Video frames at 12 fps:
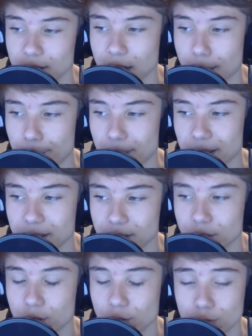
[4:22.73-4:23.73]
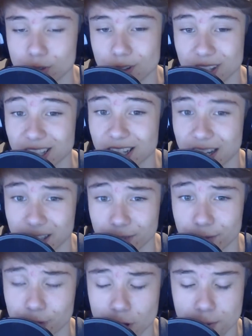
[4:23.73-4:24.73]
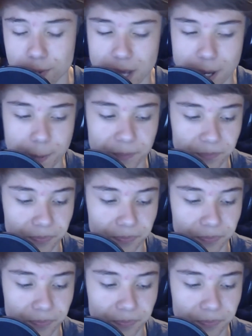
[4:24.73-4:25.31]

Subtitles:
not beta 2, so I cannot confirm that.